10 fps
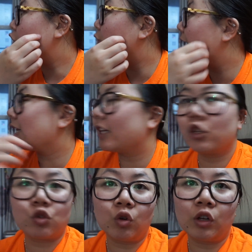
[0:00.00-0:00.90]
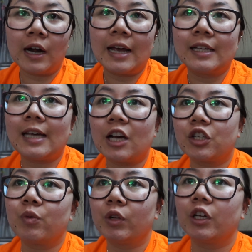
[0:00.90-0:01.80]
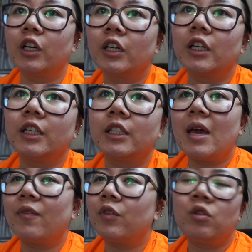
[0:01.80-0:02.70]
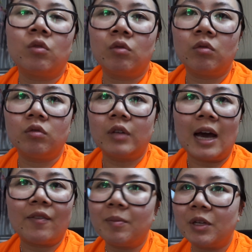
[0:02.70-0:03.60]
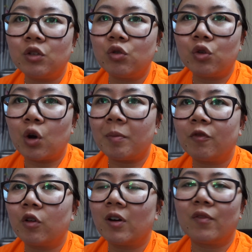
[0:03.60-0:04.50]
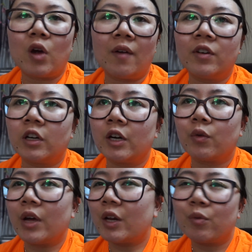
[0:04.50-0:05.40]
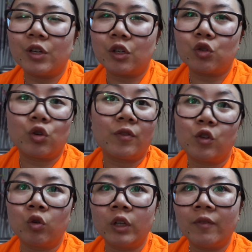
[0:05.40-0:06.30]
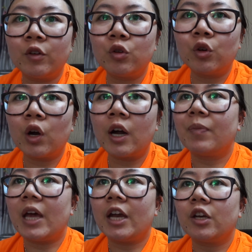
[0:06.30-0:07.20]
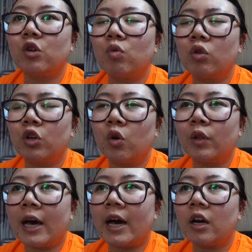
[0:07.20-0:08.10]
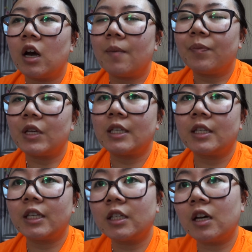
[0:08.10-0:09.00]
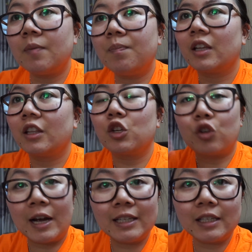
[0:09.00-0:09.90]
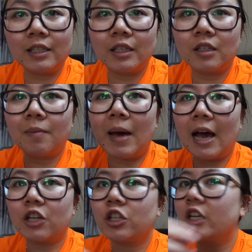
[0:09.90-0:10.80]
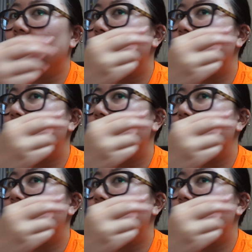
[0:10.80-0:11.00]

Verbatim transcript: So getting this stroller is actually really good because if you you haven't been to New York before, if you haven't done any research, or if you don't live in New York, then you won't know that um, the system, the transit system actually